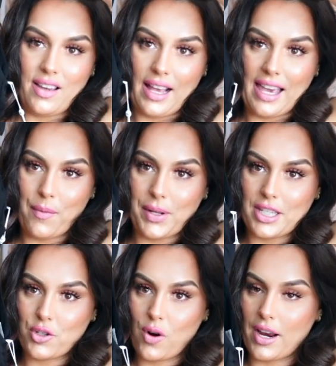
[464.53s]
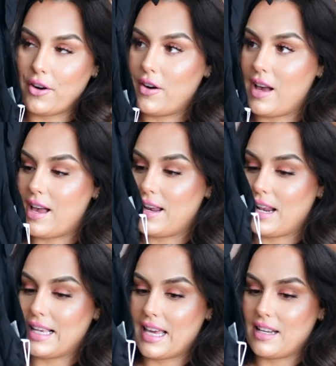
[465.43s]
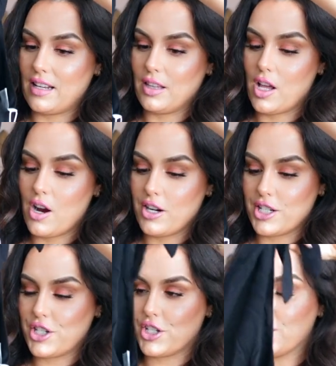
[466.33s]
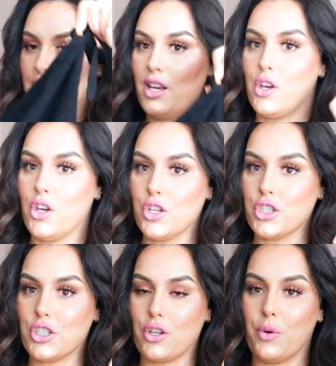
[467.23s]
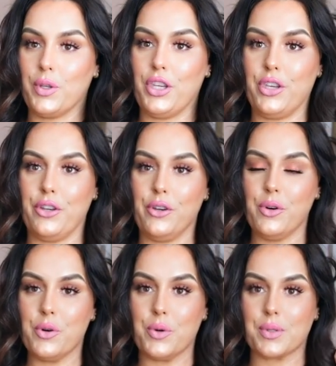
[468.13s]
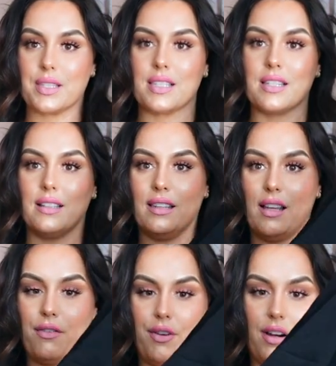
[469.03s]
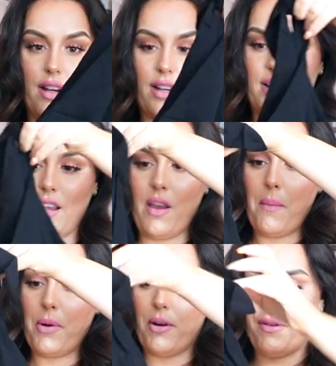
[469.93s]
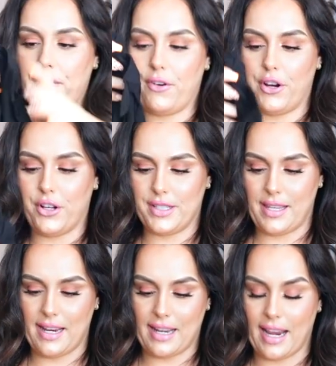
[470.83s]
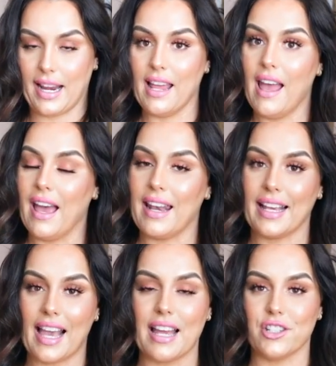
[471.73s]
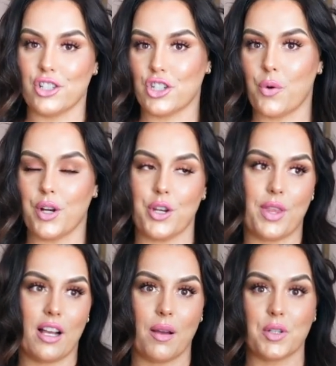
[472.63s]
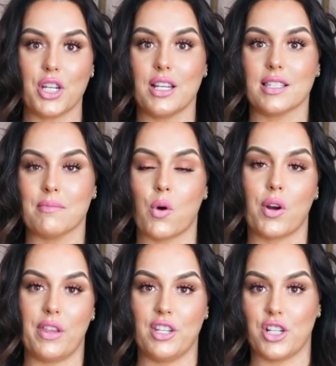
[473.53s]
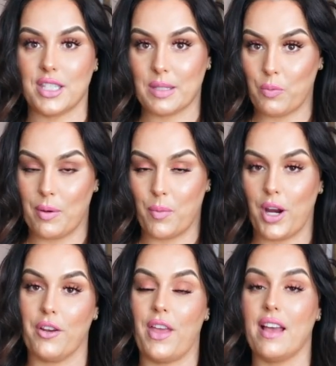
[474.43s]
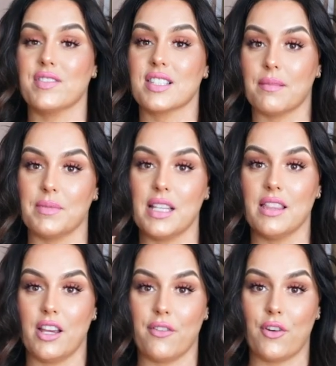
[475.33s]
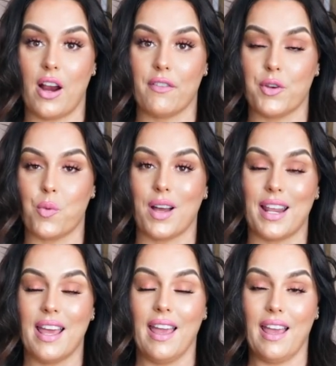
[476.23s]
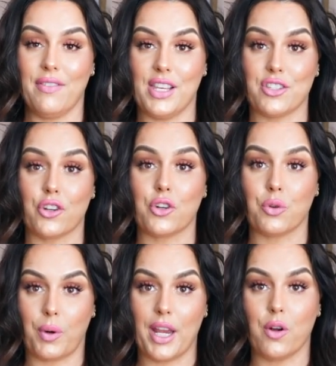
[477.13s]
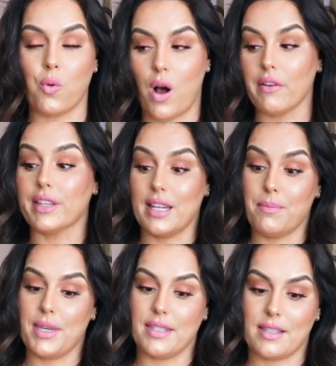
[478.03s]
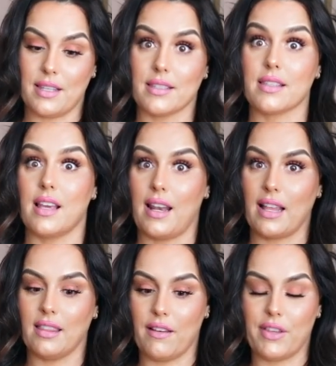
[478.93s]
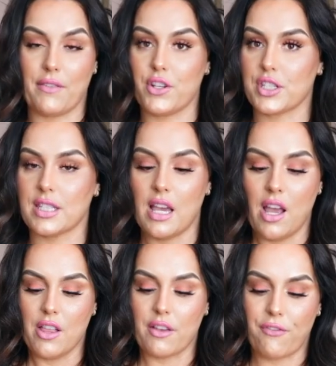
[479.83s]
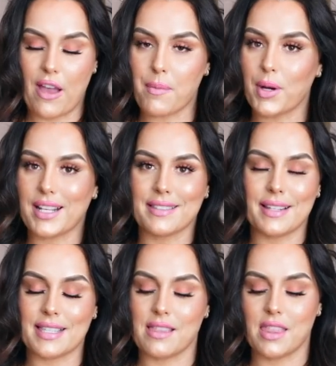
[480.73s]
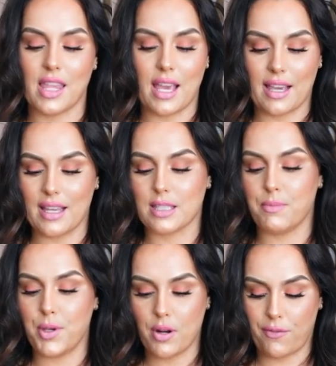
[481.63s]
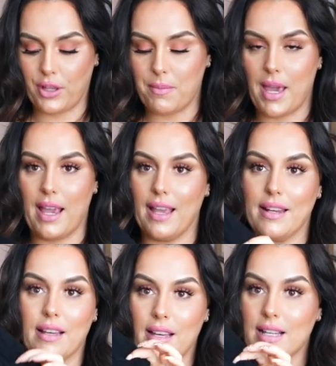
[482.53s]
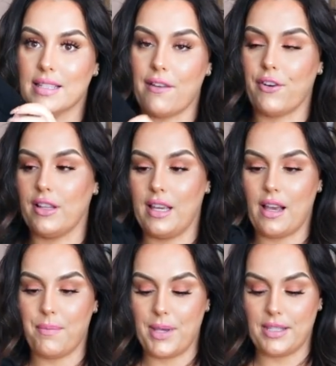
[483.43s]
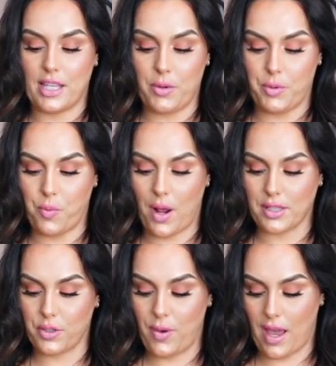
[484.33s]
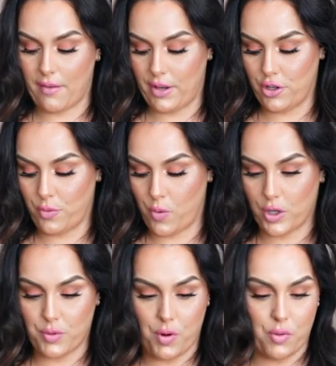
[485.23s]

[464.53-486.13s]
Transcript: I can't wait to try her on. Again, in a large, so cute. Love her. Perfect for a good date night. And again, just showing you that Cupshe is more than just swimwear. They have something there for everyone, and these are great quality pieces. And I love that. Just the fabric is nice and thick. It's beautifully made definitely a piece that you would want to have in your wardrobe.